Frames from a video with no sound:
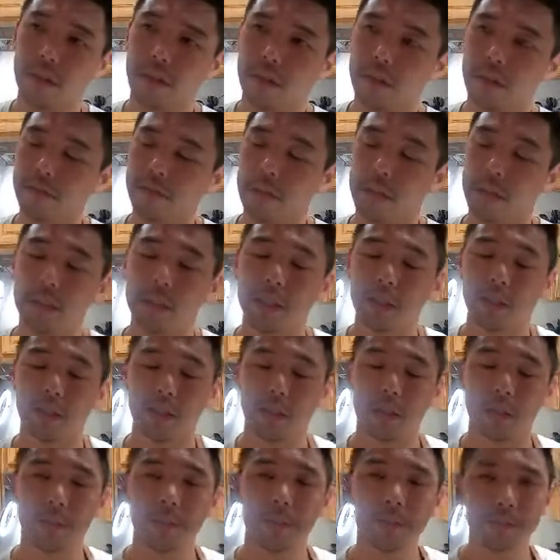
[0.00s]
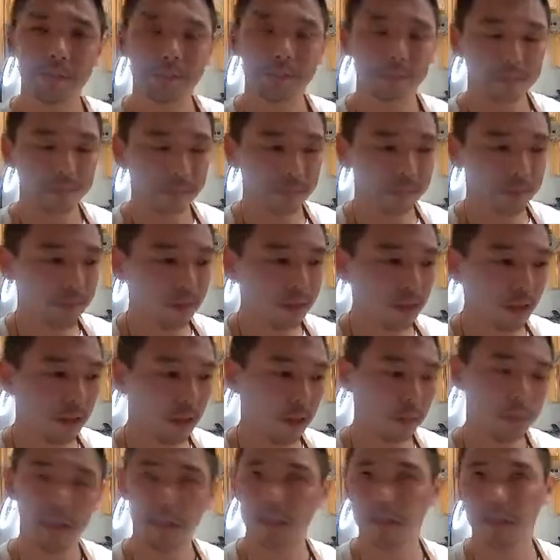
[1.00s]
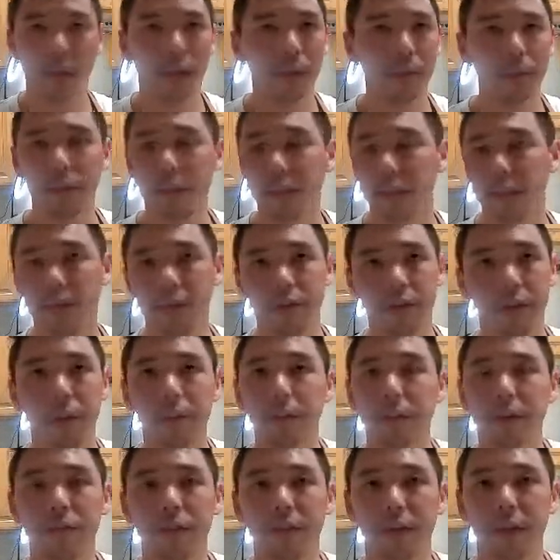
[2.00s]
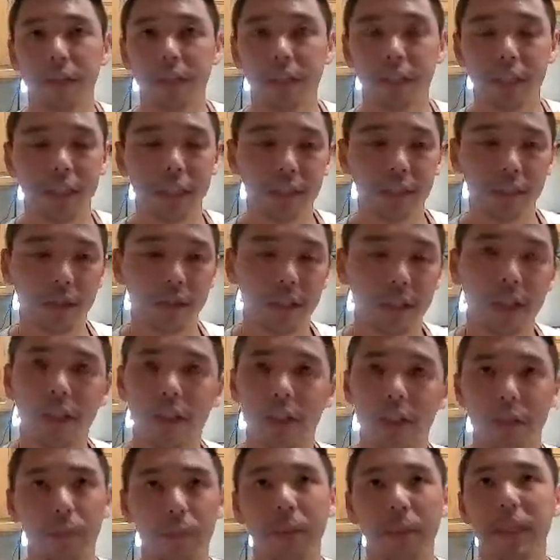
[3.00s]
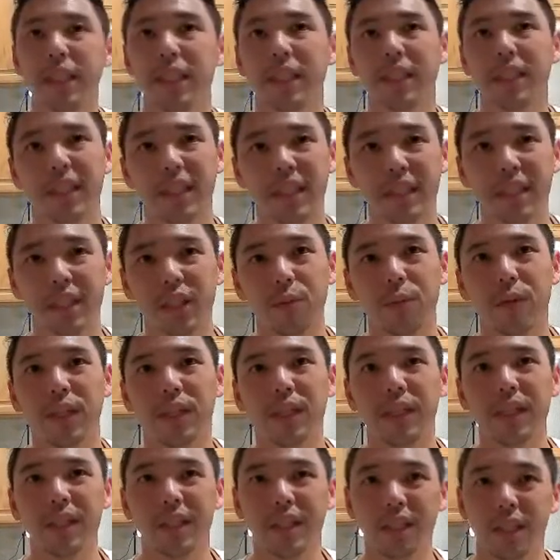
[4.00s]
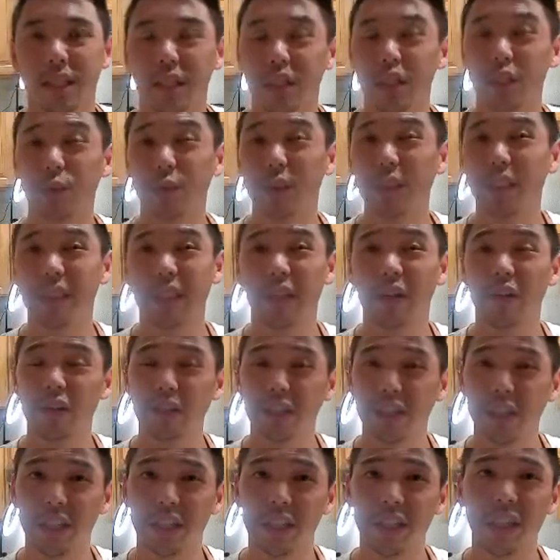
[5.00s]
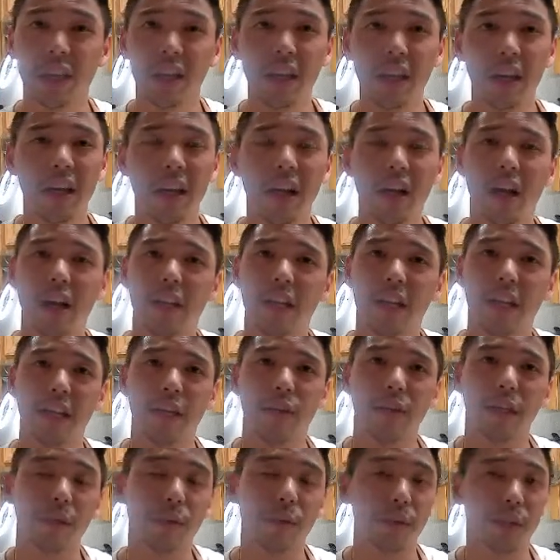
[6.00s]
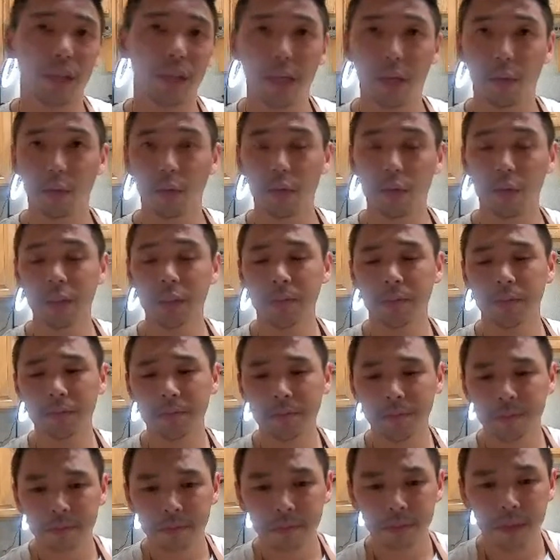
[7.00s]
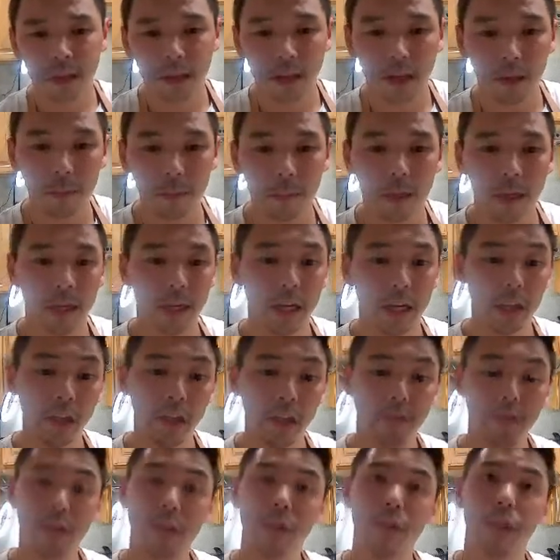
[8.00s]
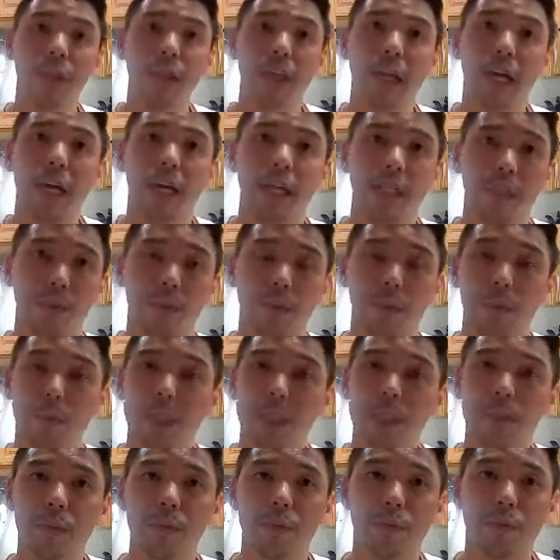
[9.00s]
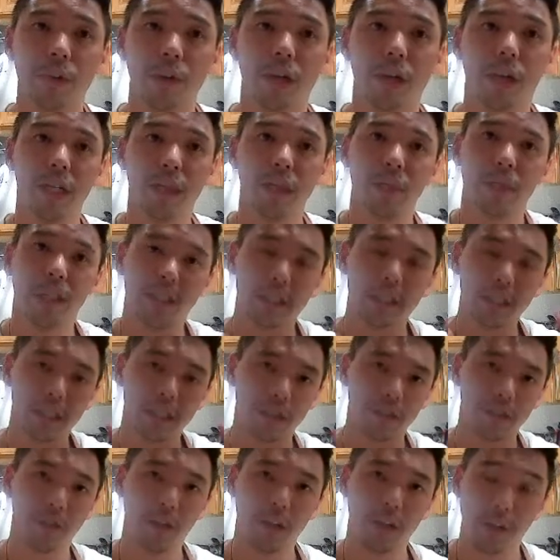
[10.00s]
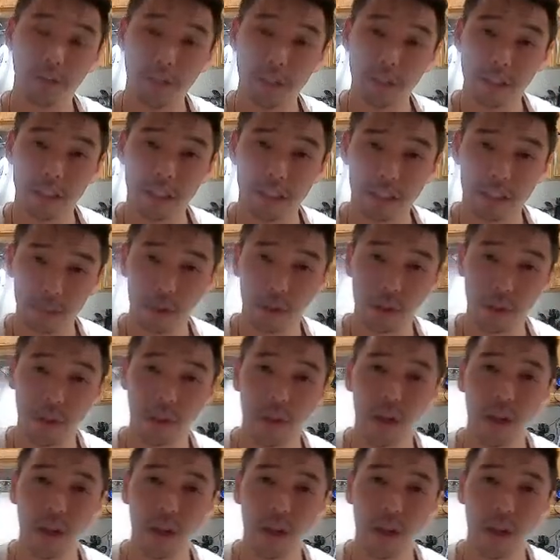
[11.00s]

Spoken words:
Vietnamese cooking, but it commonly found in Chinese cooking. It's essentially what it is the sweet and sour sauce that you eat with egg rolls. And I love using that as a replacement for honey because it's very, very similar